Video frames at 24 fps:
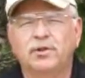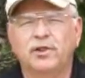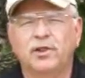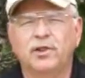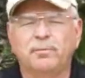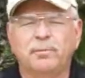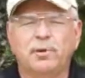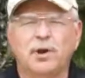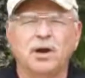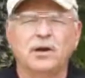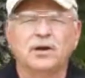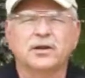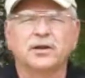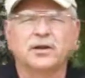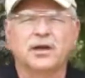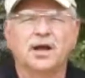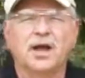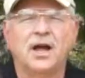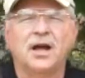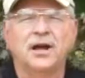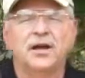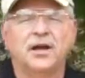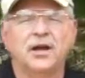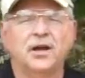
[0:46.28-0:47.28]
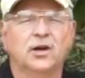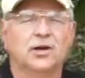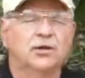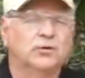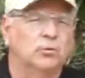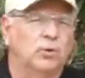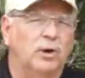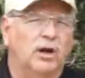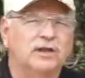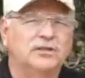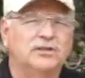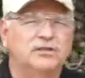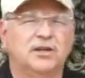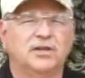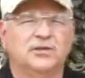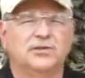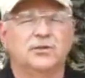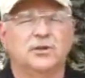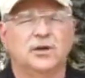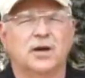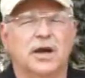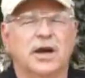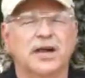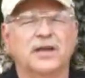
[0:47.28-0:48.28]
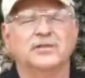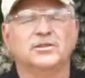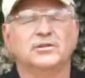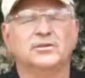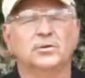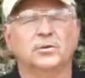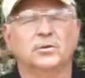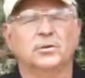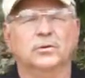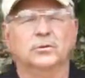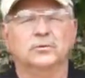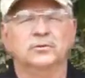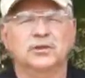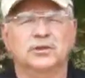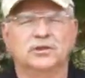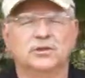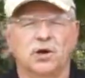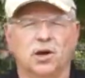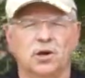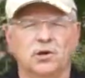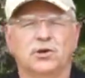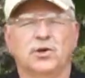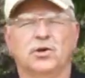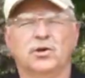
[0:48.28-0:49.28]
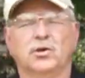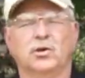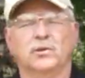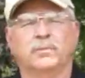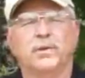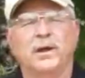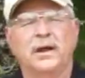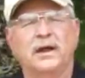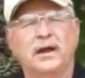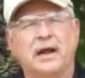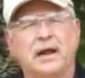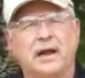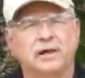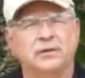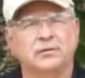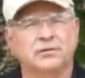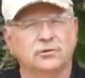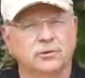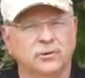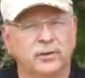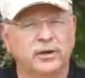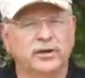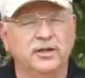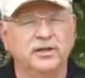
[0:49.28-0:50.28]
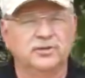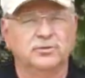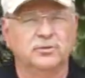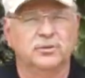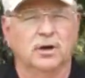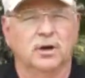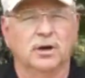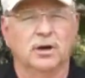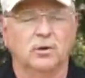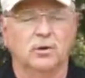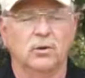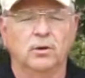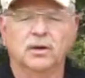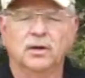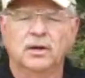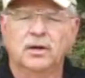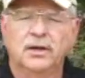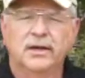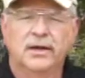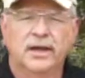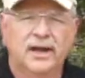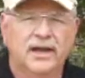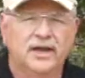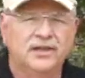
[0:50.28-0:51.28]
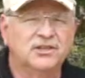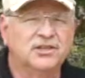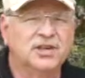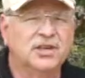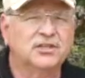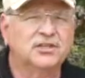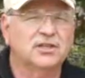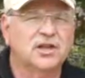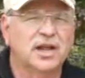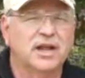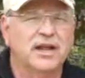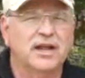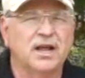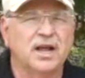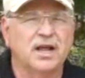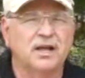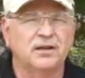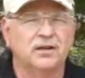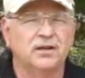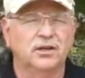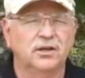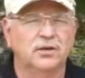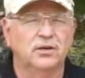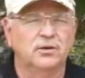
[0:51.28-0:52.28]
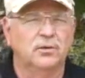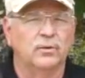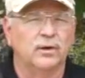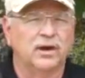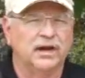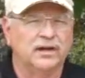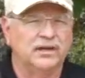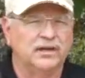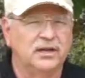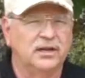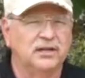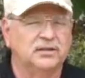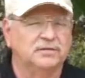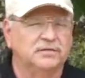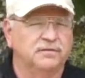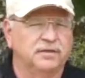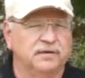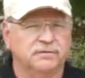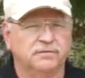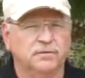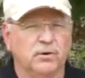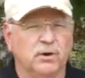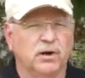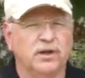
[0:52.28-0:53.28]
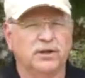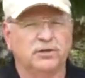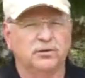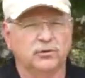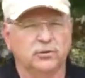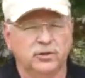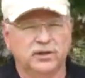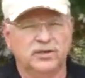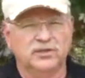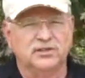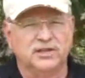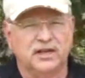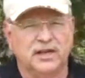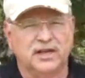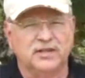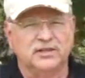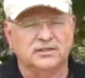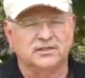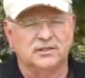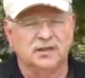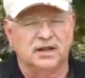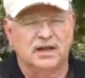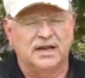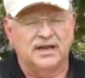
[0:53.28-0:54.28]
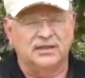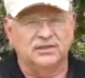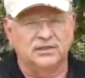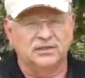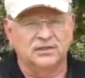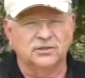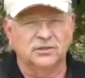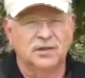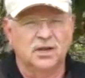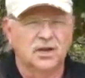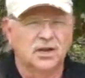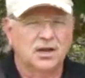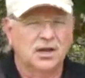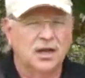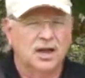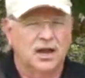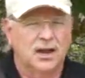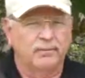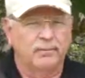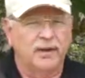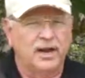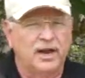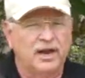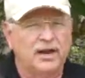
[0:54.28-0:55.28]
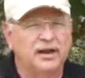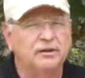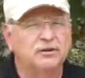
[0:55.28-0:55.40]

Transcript: to the parking lot here at Rochester High School to talk to you about how trees grow. And just like I do when I teach fifth grade tree science classes, I'm going to